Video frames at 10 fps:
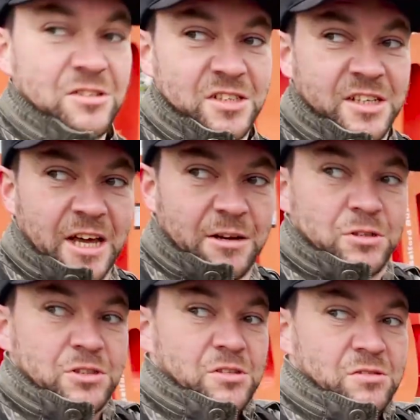as a kid
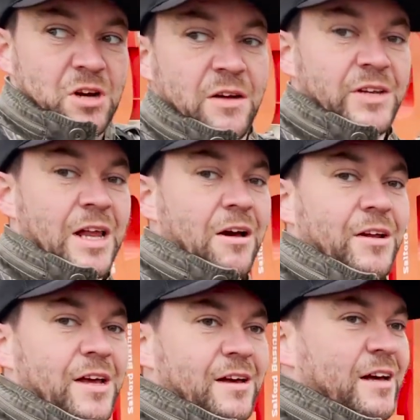was driving down
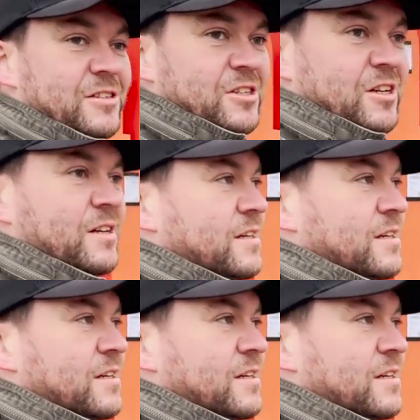here, actually.